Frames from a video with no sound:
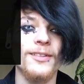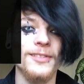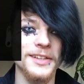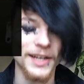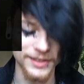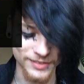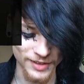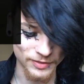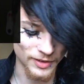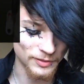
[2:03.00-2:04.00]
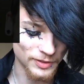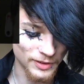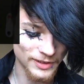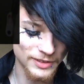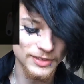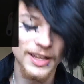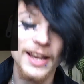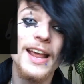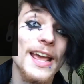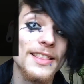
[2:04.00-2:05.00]
read that yourself, I don't feel like doing
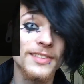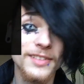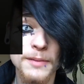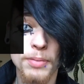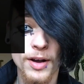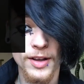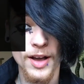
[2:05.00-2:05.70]
that. And the steampunk